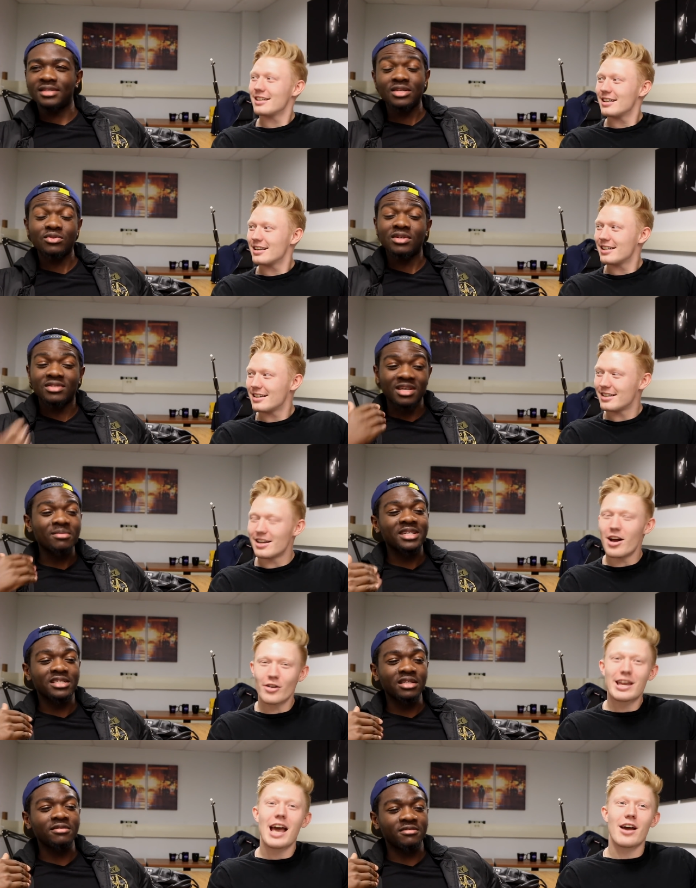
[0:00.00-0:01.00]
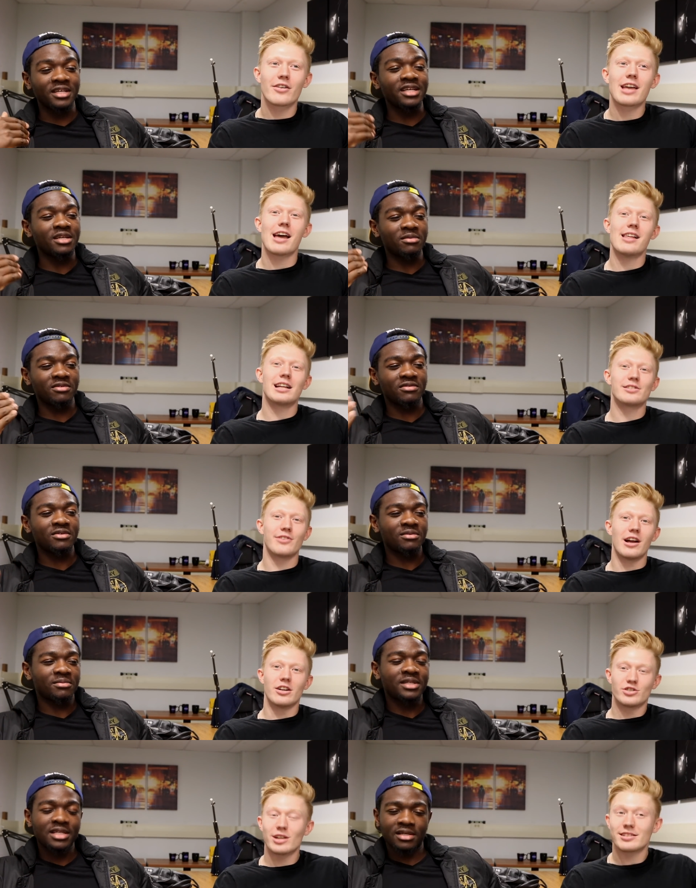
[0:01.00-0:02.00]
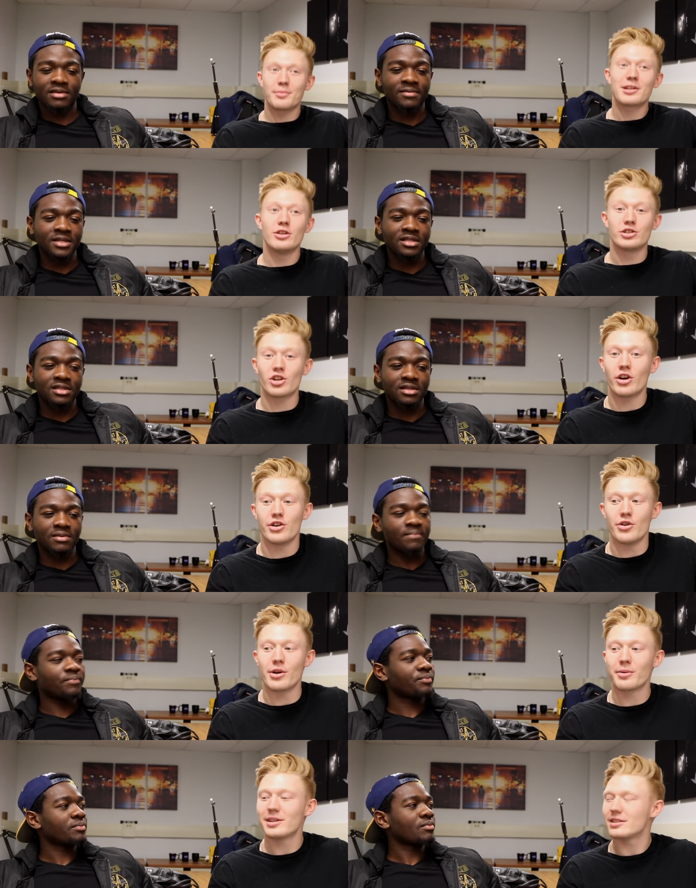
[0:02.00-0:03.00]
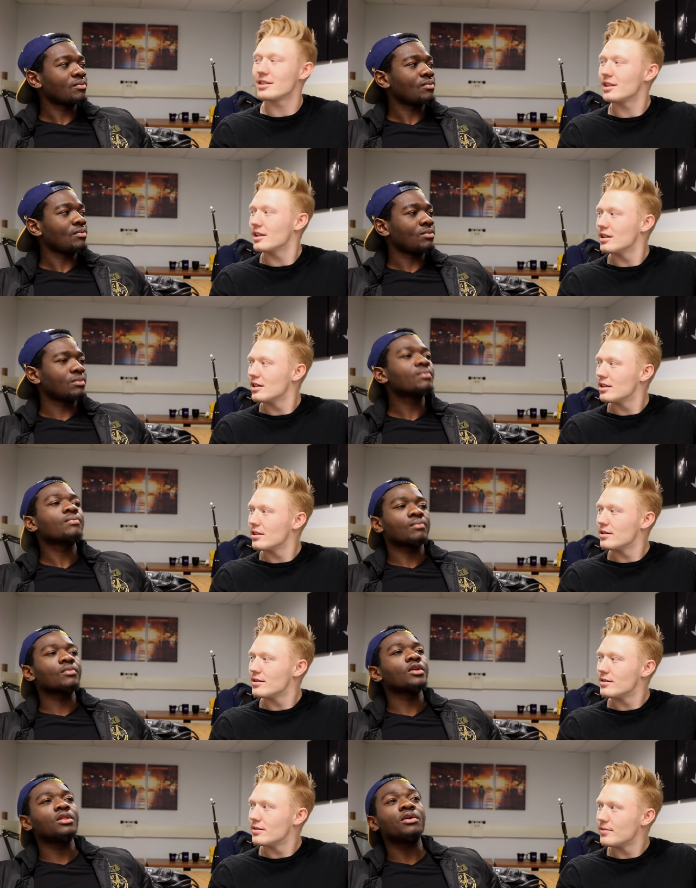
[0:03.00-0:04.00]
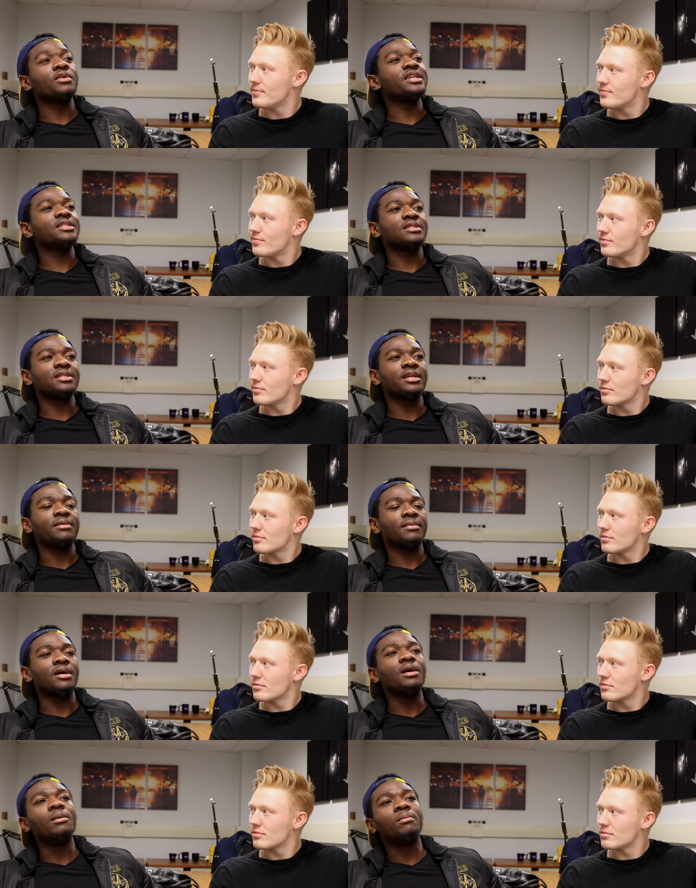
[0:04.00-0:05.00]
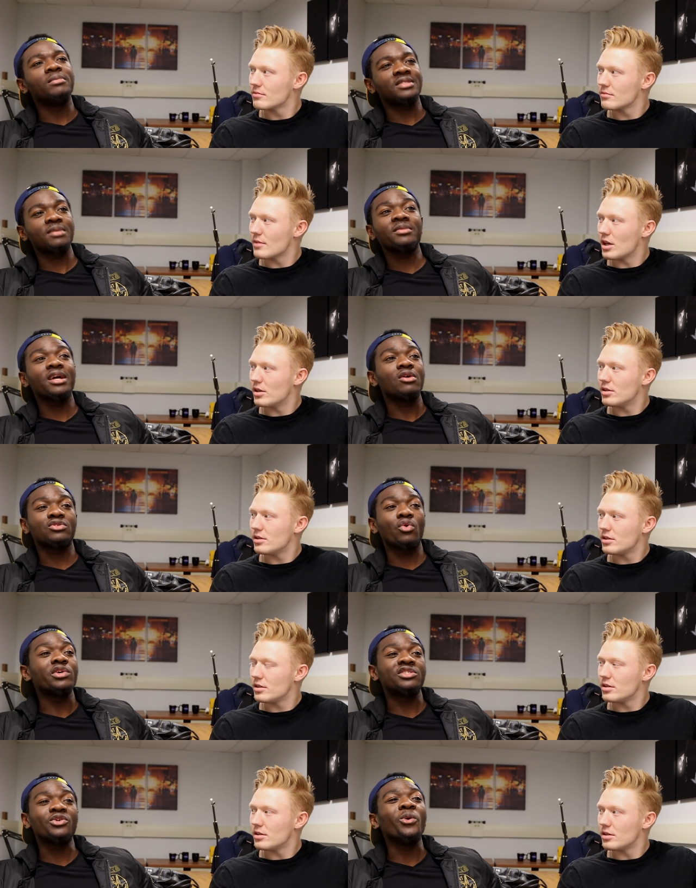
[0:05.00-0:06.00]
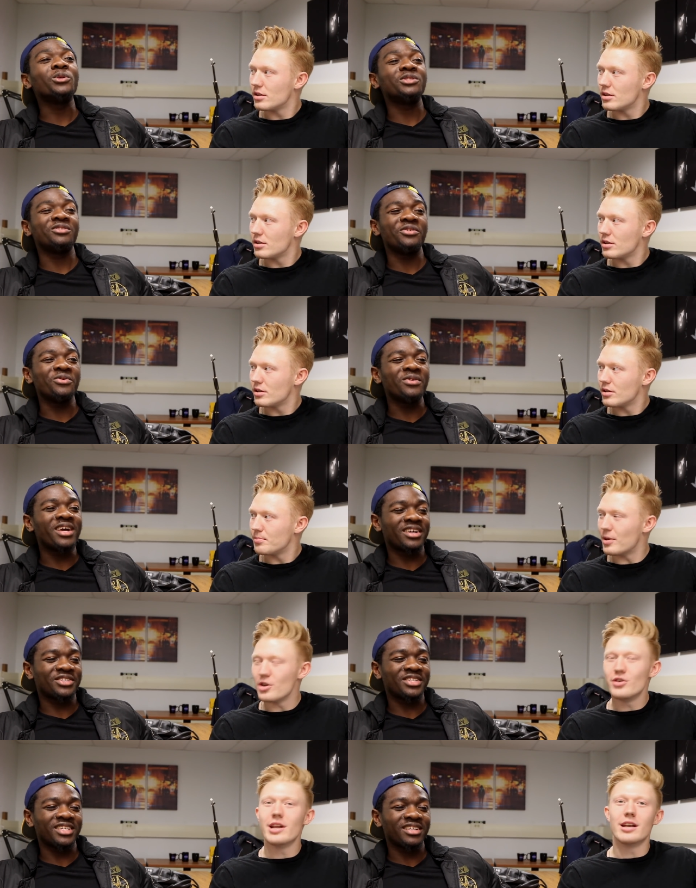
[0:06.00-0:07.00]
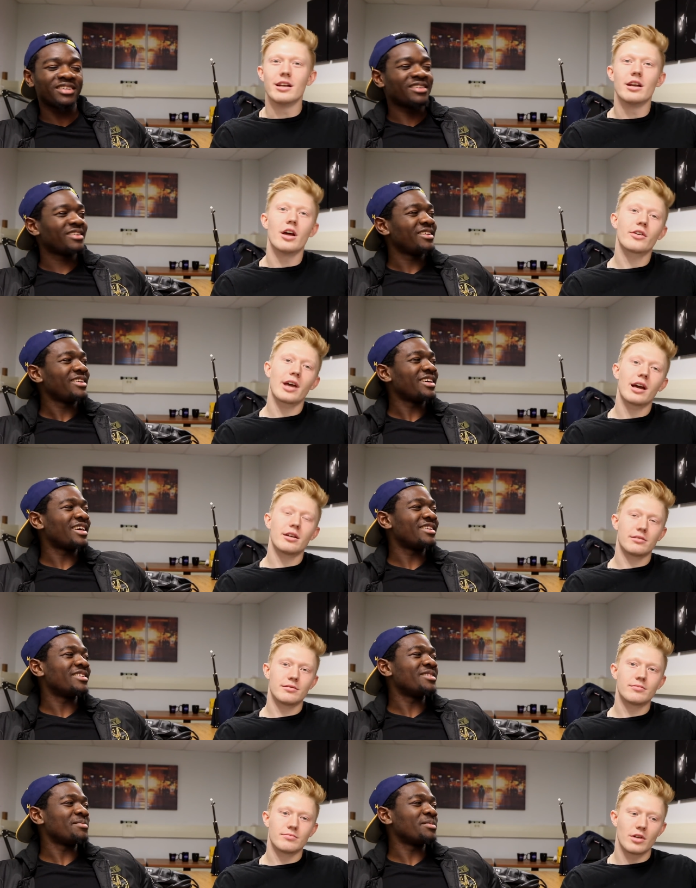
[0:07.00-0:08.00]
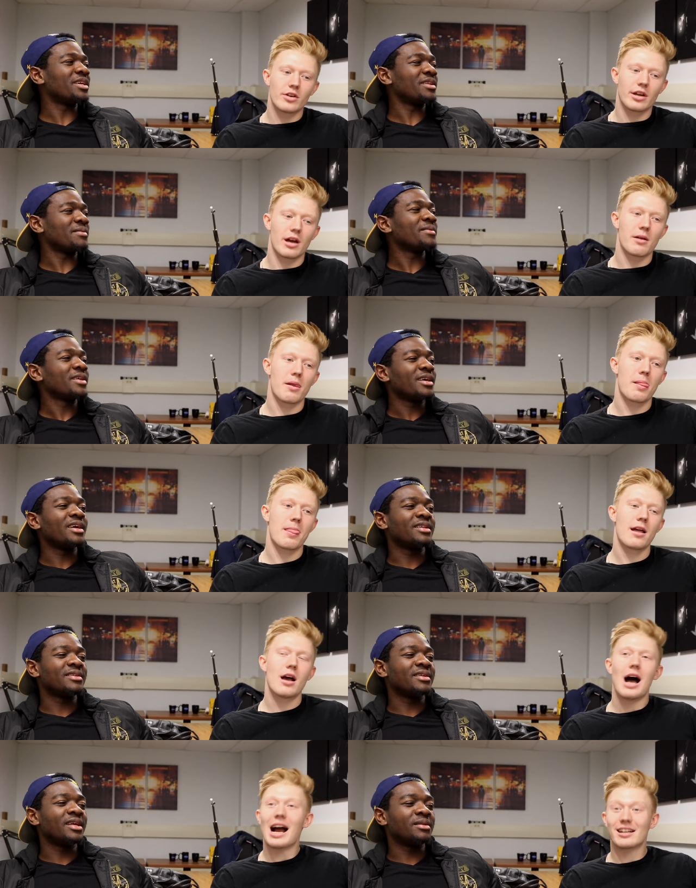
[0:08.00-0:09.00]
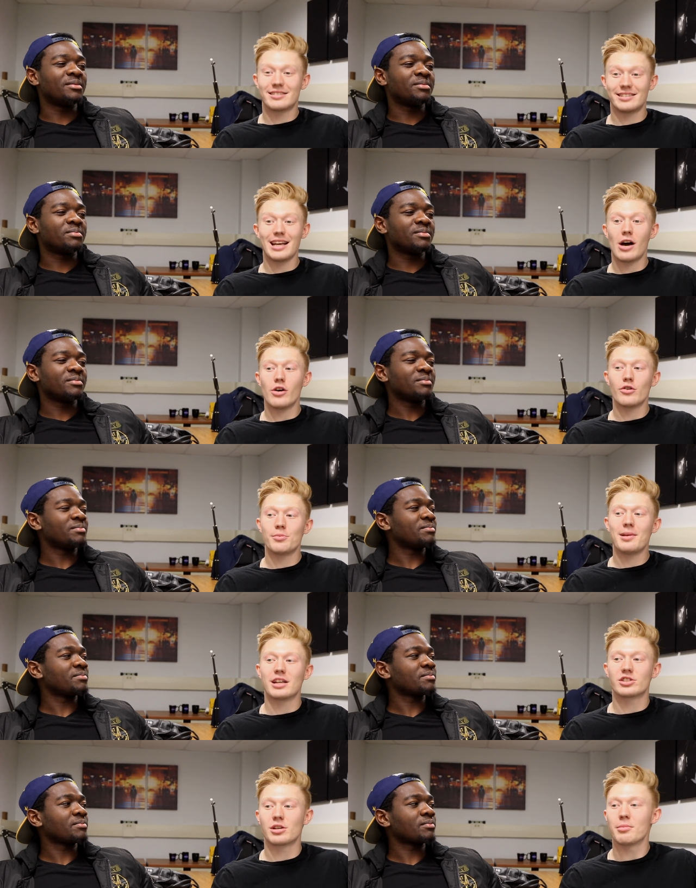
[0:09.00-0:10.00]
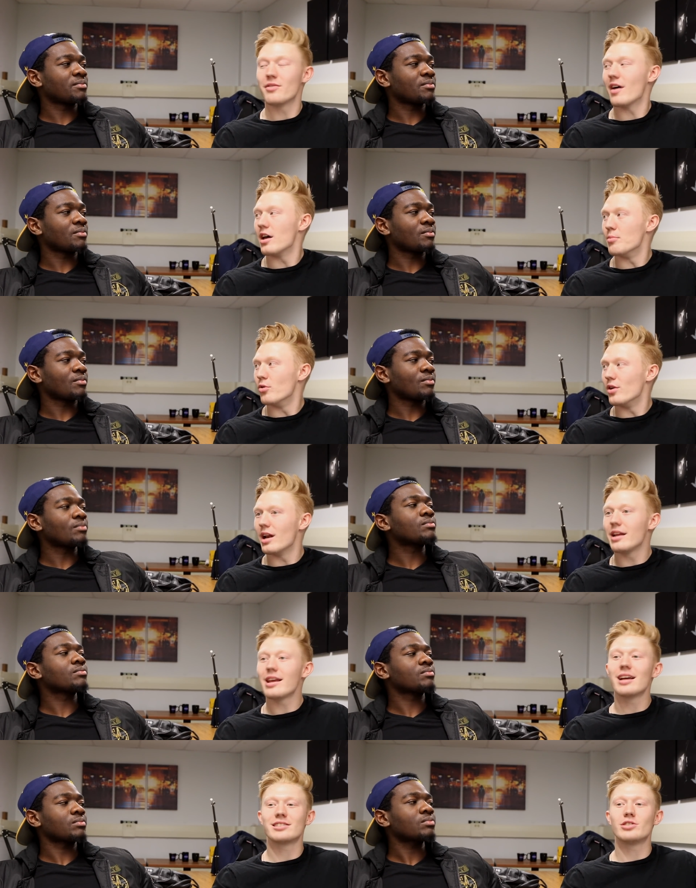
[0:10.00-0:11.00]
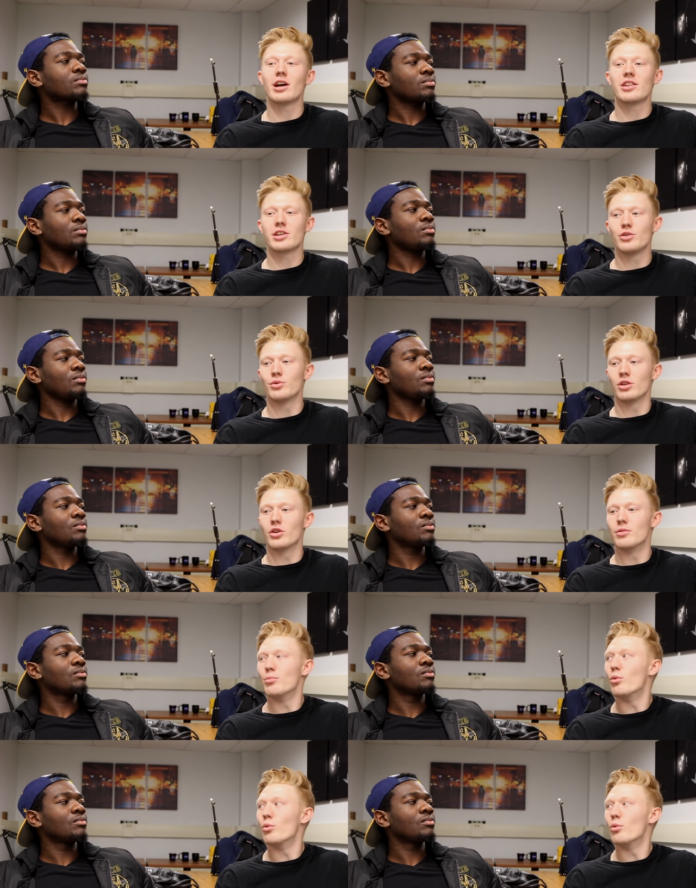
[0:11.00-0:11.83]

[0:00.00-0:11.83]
Speaker 1: that's what I was talking about. Okay, okay, yeah, that's fair. So that's something you started doing recently. No, recently. Um, something I was always
Speaker 2: told to do. Actually. But you didn't. Okay. I didn't. Okay. It, it, I could see how it would be extremely valuable, and uh, yes, I think you would learn